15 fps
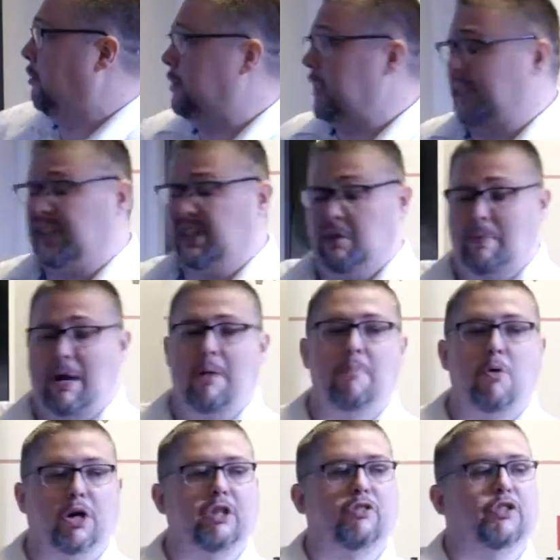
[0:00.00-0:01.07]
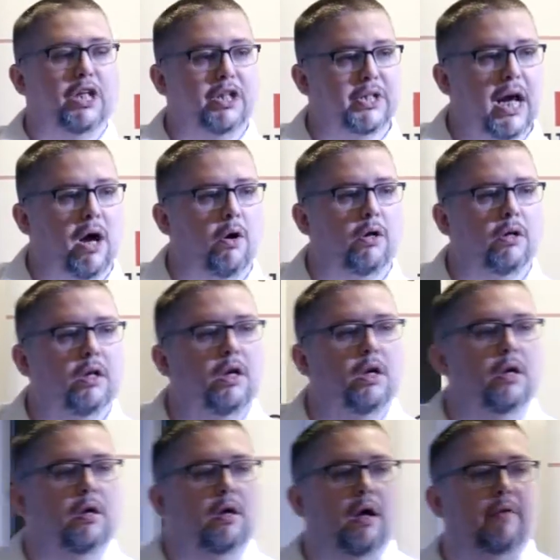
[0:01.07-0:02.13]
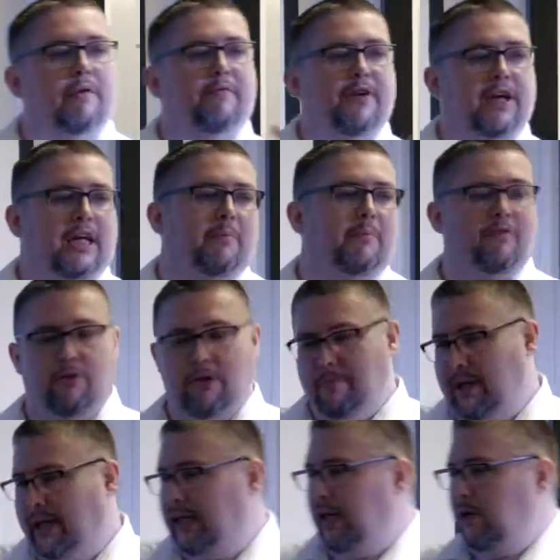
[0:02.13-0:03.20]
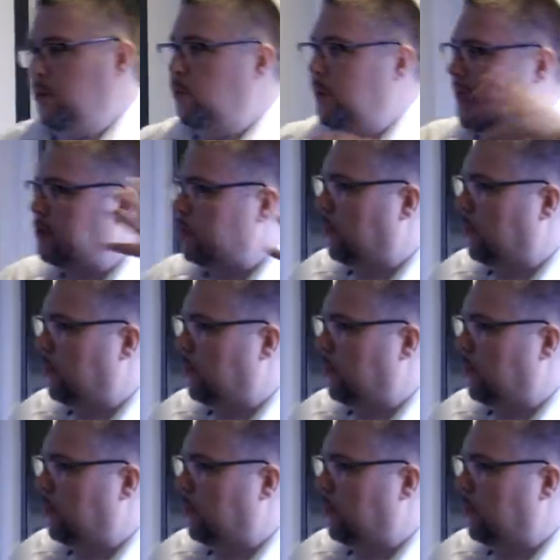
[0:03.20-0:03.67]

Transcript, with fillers: orientation is about mocking things out and fake it before you make it and all that